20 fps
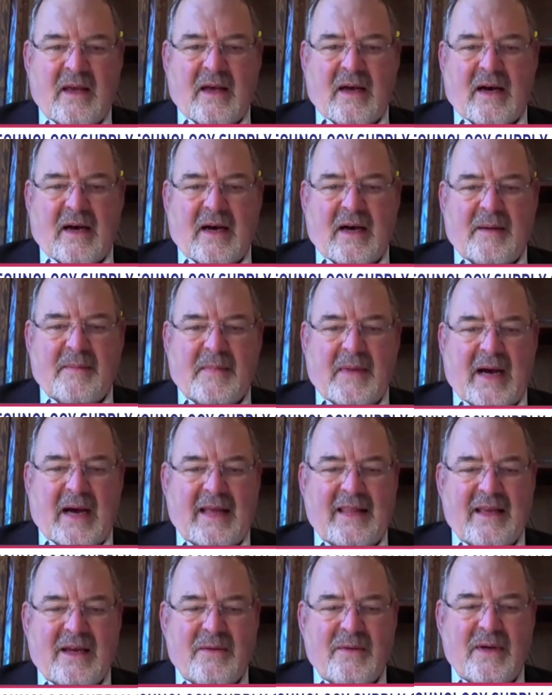I
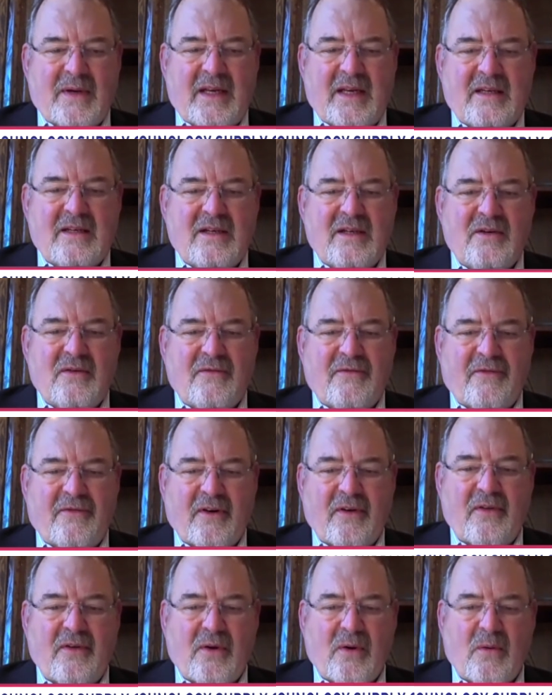think we need to do
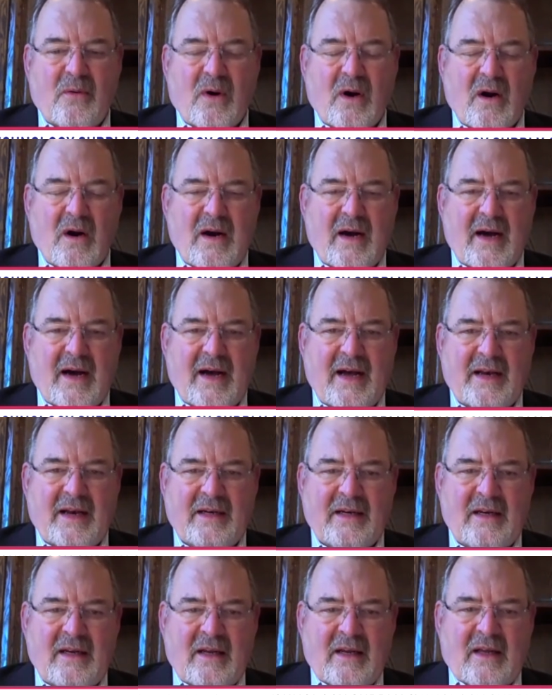further work on